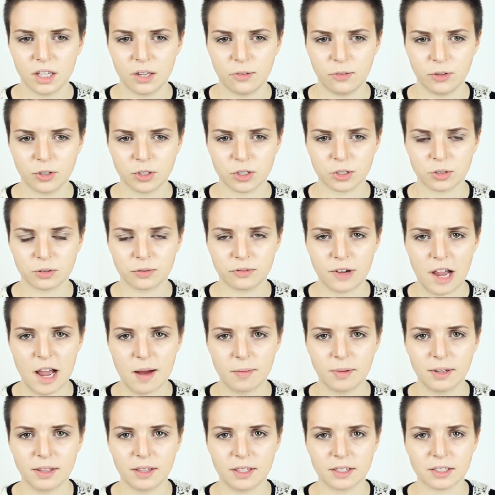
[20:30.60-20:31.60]
If it's your
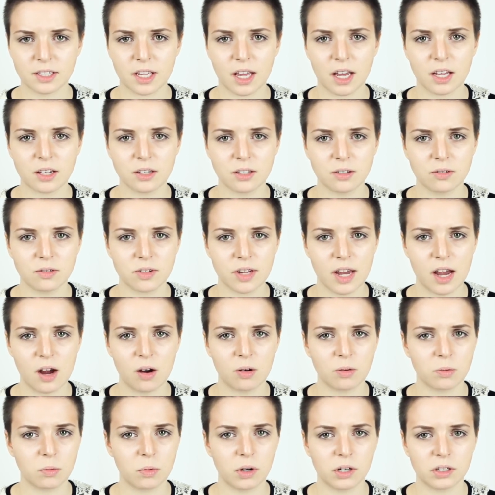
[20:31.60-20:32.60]
family that's getting you
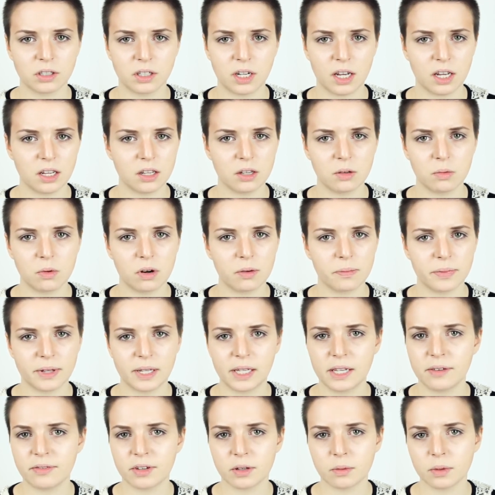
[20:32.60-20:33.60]
down, one day you won't be
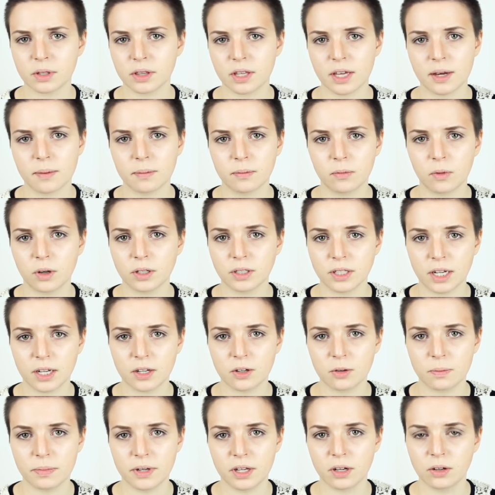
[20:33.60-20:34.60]
living with them, one day
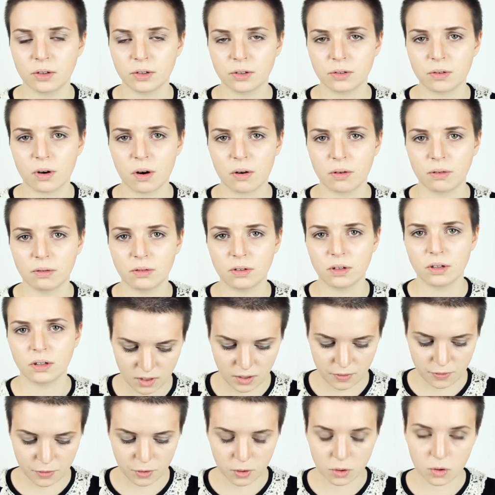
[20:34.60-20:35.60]
you'll be on your own.
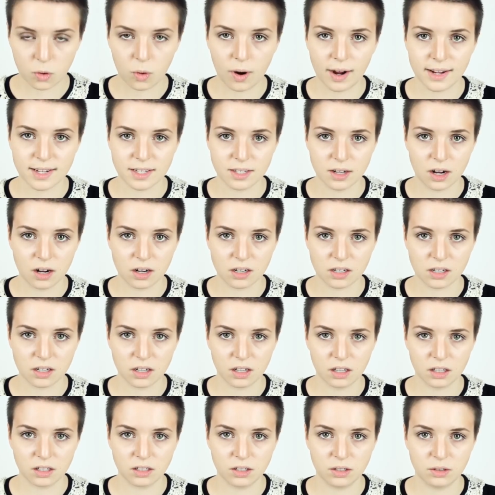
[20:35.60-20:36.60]
If you're quite young
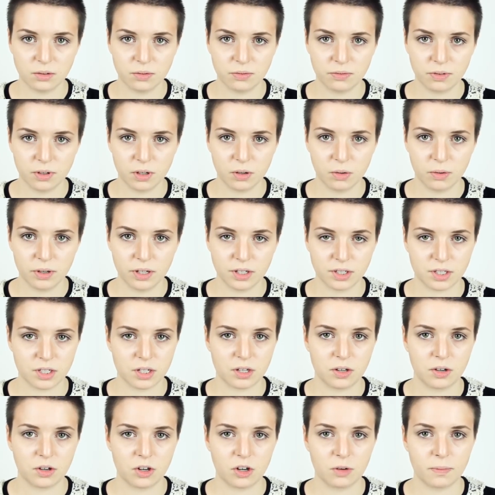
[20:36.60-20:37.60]
and you feel
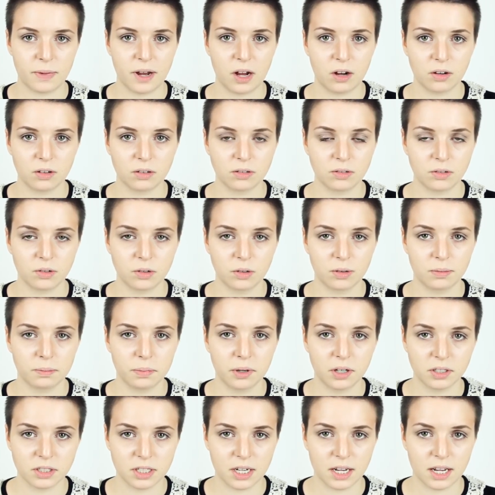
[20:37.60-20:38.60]
insecure about your
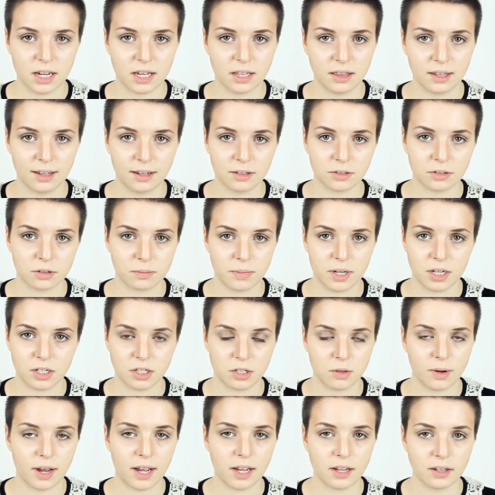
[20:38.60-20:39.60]
body and that's what
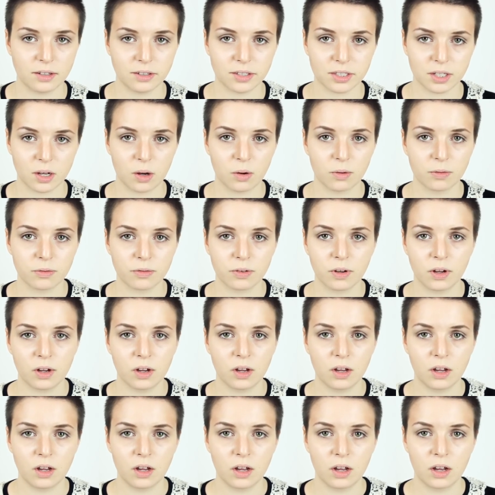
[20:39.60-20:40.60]
makes you hate yourself,
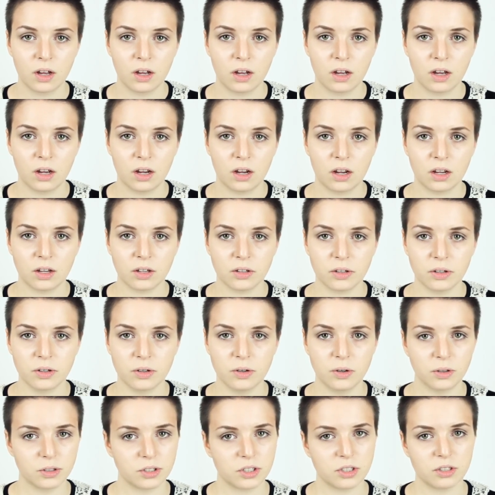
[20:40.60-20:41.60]

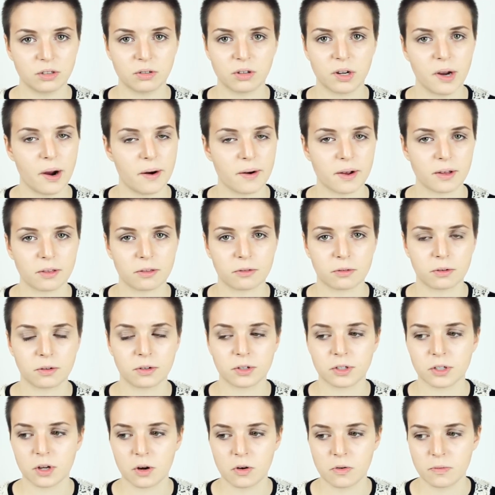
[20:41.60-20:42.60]
you're still going through
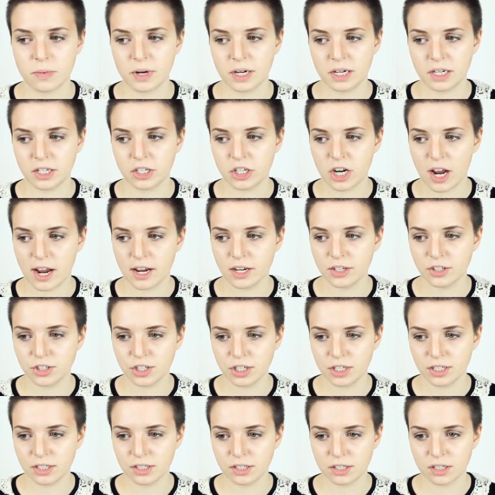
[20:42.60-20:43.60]
so many
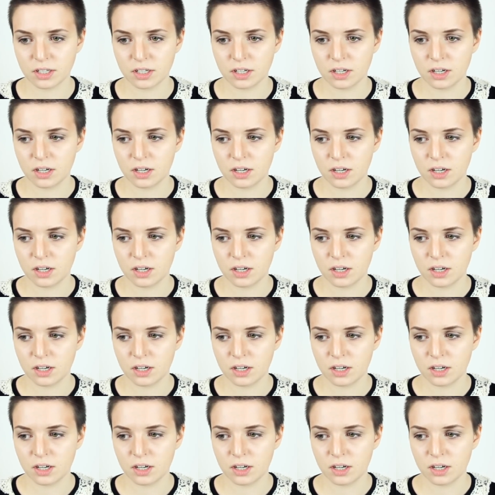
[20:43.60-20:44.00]
changes.